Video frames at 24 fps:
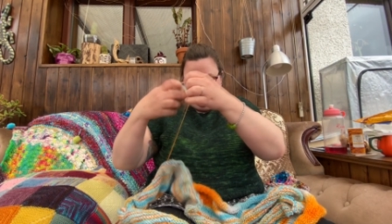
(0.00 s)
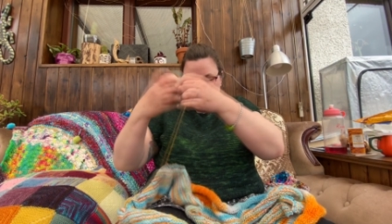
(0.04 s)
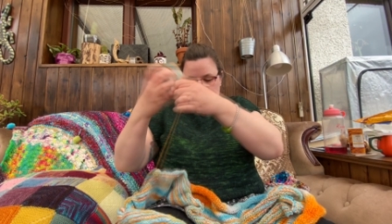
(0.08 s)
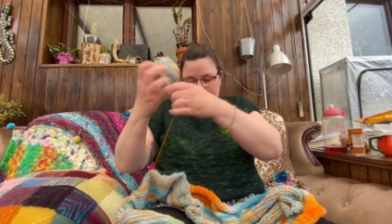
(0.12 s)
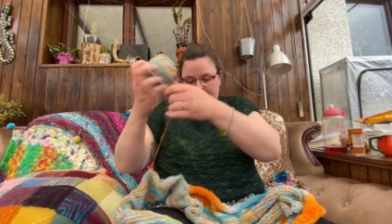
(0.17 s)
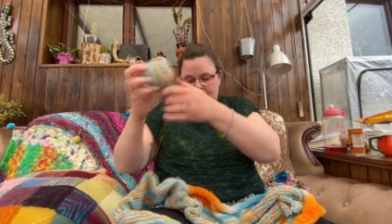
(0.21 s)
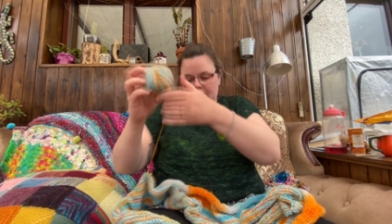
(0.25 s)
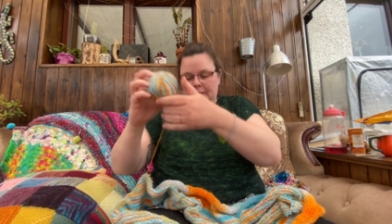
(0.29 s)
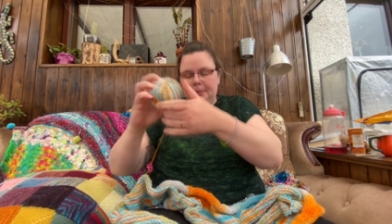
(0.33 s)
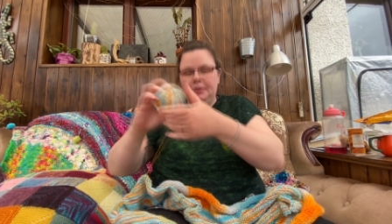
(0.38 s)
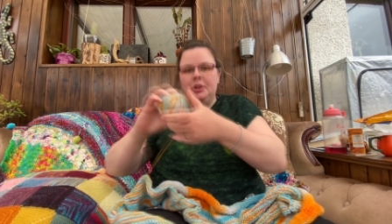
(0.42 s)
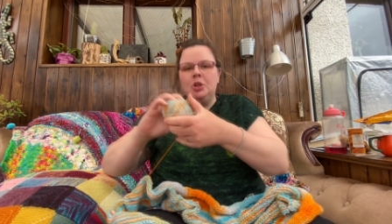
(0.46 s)

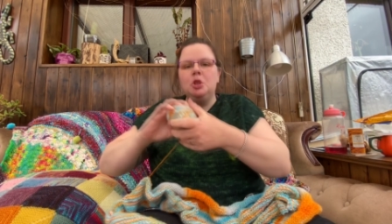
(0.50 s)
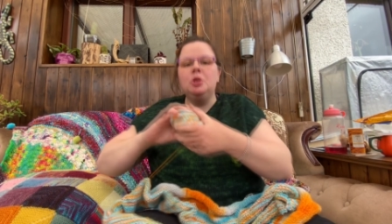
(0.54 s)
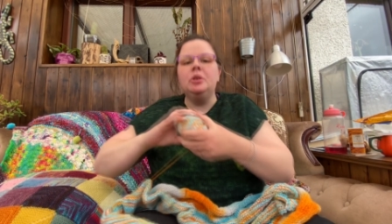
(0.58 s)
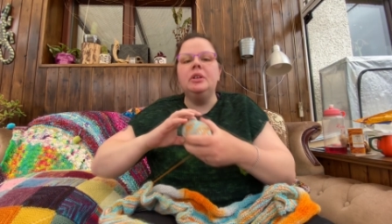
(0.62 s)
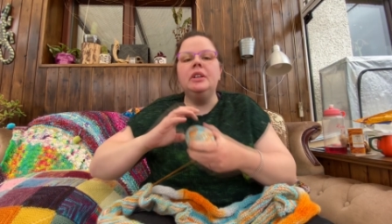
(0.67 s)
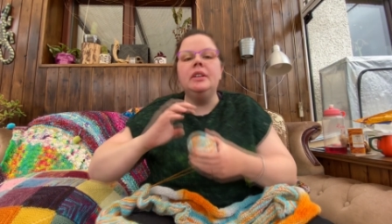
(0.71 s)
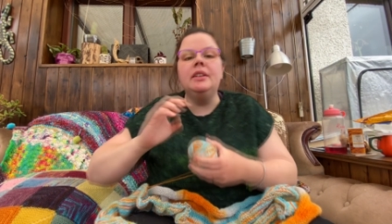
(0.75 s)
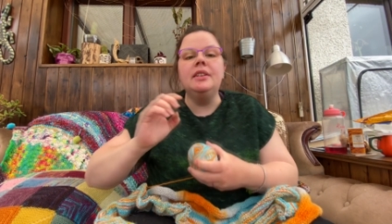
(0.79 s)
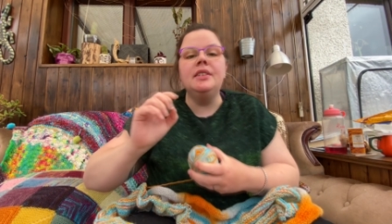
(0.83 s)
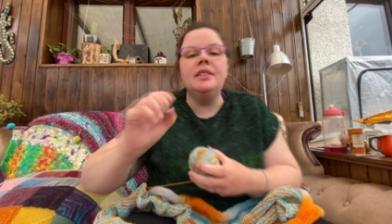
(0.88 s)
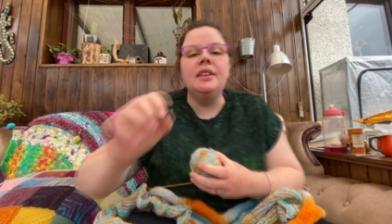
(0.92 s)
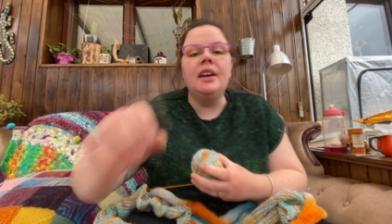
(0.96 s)
Let me show you
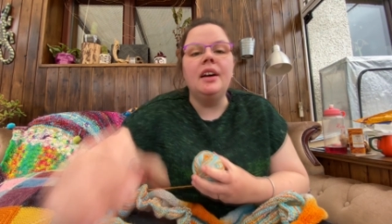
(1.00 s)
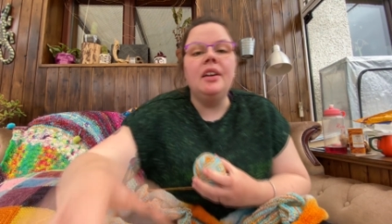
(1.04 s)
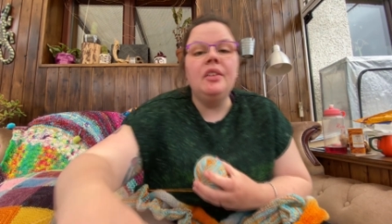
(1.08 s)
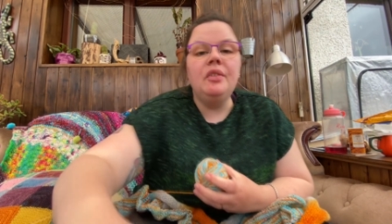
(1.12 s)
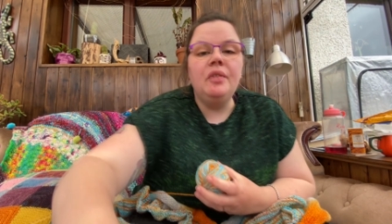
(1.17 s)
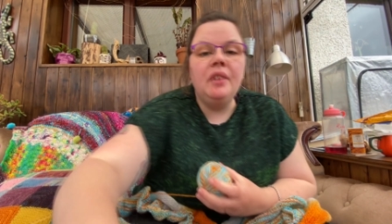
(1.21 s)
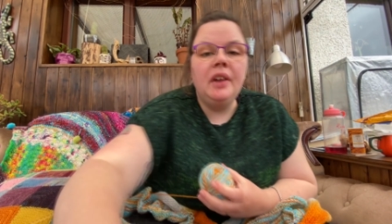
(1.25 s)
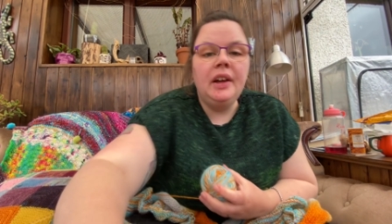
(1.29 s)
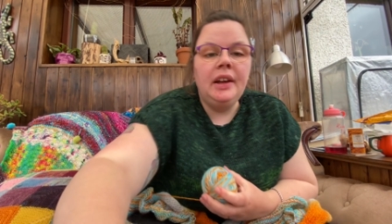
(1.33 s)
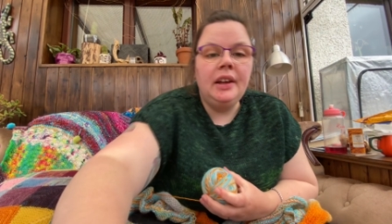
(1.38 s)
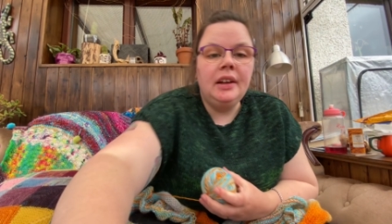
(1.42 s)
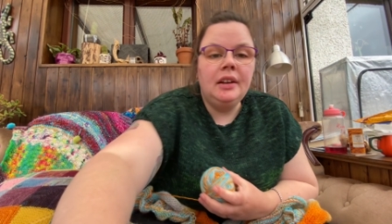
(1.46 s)
the
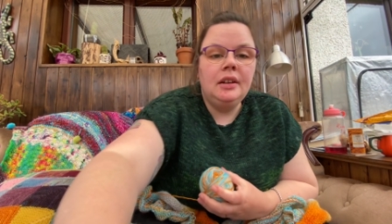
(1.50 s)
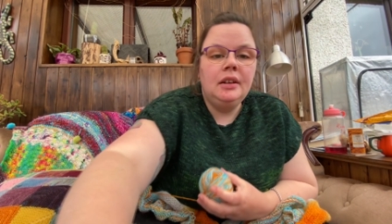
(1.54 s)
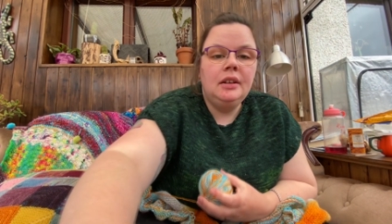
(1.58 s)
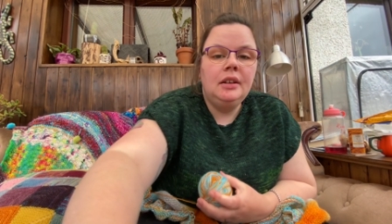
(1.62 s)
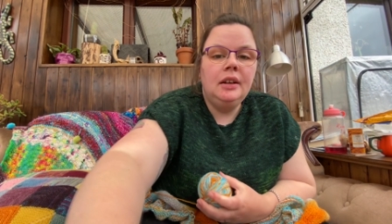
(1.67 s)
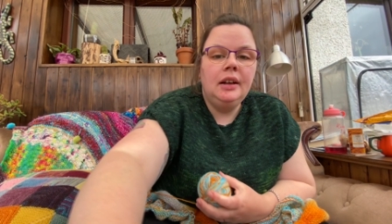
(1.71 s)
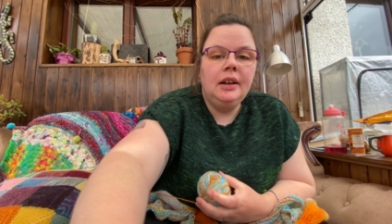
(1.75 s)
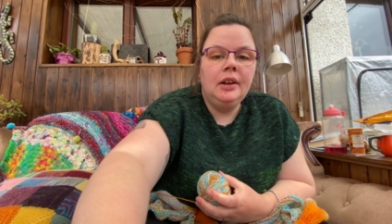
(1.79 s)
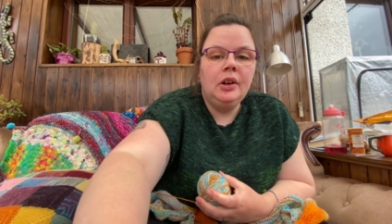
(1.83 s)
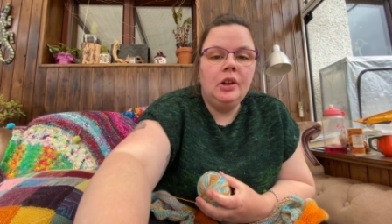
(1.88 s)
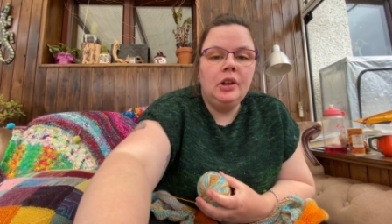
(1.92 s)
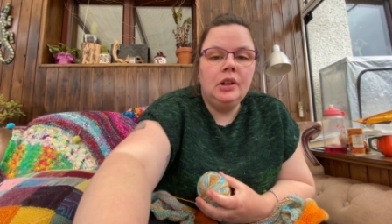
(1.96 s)
satisfying.
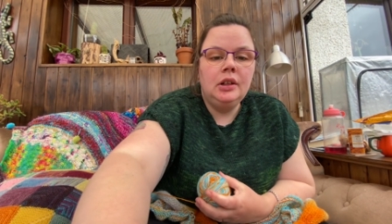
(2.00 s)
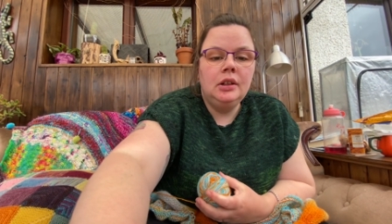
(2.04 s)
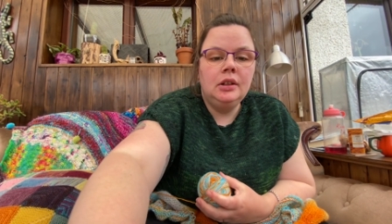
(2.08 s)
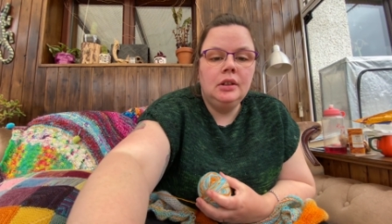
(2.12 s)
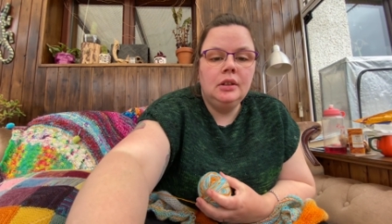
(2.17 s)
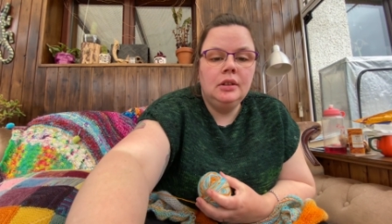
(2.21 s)
Hang on.